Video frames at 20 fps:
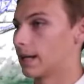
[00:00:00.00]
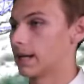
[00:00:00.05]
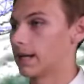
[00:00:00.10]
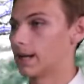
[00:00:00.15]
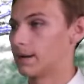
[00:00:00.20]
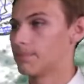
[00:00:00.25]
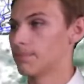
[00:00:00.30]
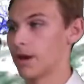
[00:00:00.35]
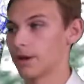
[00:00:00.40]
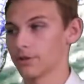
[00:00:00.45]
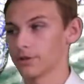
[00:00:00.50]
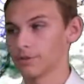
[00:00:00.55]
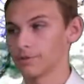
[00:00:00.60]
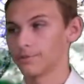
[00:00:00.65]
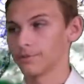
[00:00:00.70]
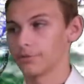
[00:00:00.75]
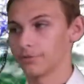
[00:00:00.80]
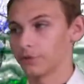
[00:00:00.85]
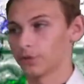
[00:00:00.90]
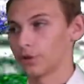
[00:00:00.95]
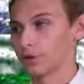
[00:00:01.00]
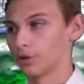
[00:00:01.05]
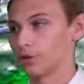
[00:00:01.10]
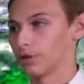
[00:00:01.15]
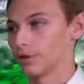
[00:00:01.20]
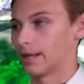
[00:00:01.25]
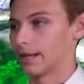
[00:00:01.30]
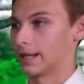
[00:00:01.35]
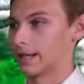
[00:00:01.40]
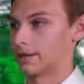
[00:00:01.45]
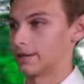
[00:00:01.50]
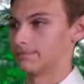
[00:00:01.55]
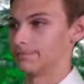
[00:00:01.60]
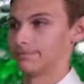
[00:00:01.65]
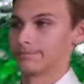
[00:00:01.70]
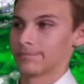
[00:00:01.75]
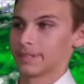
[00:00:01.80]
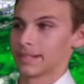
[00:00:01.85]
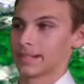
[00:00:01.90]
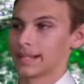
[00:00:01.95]
model for um,
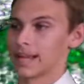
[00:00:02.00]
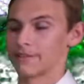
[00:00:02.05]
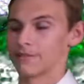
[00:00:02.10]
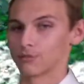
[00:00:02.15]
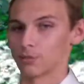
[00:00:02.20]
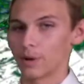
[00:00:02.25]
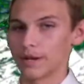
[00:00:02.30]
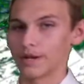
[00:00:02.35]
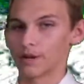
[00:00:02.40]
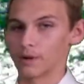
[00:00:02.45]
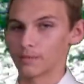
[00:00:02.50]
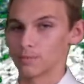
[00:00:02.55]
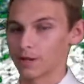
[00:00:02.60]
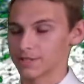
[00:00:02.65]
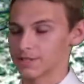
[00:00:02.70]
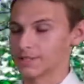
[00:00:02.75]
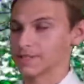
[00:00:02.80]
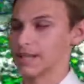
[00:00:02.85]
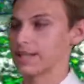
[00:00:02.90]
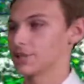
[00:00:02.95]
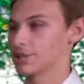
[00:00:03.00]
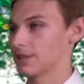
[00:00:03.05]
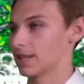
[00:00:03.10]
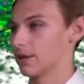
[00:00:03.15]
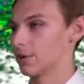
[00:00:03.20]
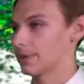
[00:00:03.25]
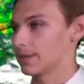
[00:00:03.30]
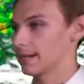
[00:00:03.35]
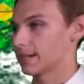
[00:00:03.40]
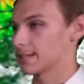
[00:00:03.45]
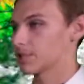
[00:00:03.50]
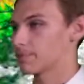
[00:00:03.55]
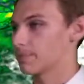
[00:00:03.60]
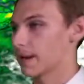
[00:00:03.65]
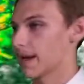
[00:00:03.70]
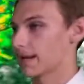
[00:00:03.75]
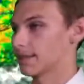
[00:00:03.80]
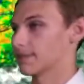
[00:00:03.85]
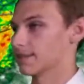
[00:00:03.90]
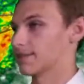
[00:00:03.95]
kind of radar presentation that we
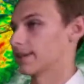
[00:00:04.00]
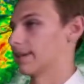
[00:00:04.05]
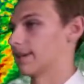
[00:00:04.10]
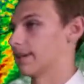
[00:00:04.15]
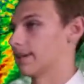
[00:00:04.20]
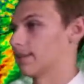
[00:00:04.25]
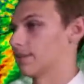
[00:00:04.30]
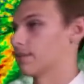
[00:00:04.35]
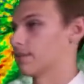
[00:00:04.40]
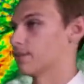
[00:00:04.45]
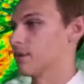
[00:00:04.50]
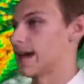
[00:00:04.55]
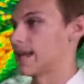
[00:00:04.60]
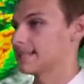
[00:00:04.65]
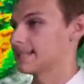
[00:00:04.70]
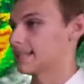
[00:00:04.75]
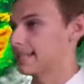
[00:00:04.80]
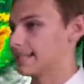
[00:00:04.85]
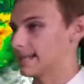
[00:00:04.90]
expect uh, as Ian